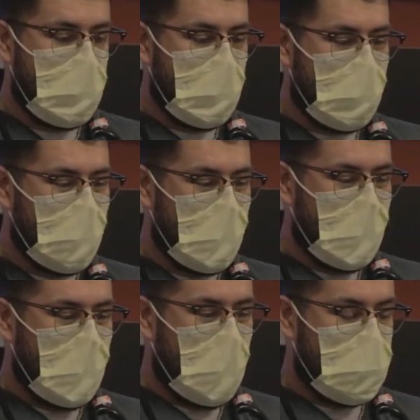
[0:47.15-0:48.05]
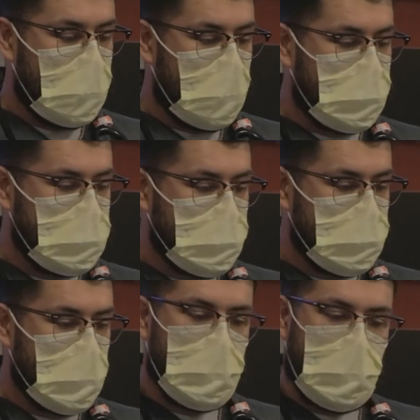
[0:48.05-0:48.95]
care centers that the
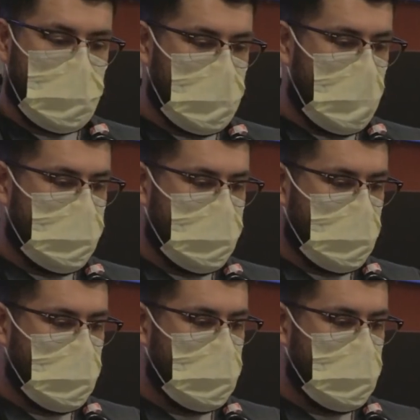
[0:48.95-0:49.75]
staff could work at.